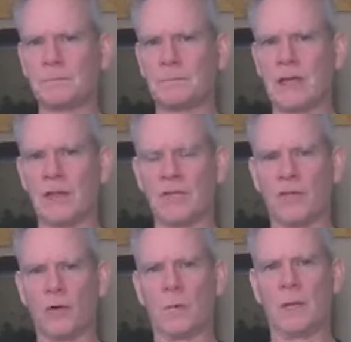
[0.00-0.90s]
in the
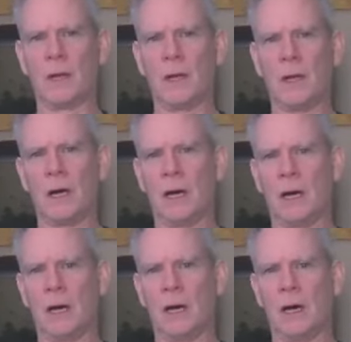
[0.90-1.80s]
form
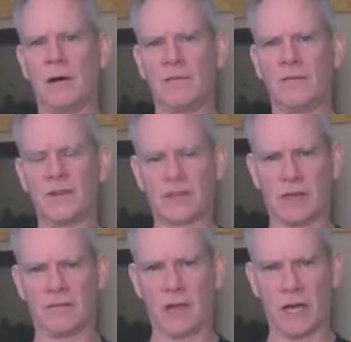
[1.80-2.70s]
of the
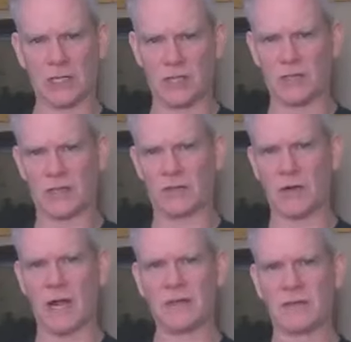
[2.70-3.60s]
Son of God, Jesus
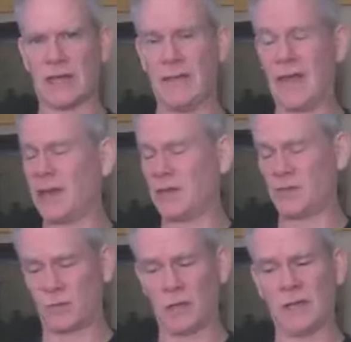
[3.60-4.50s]
Christ. And that
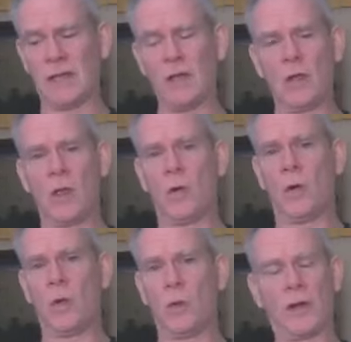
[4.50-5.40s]
is really
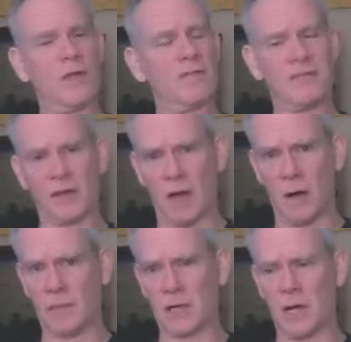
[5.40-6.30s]
one of the
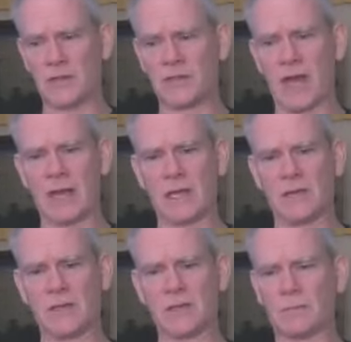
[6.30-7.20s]
phenomenons that
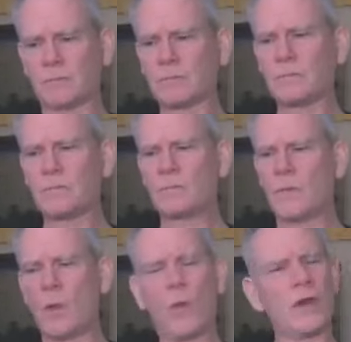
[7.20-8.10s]
is
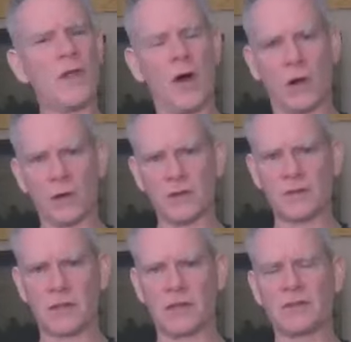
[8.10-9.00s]
one of the hardest
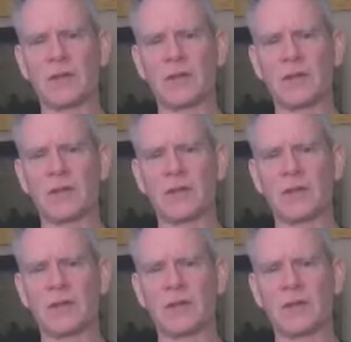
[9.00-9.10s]
things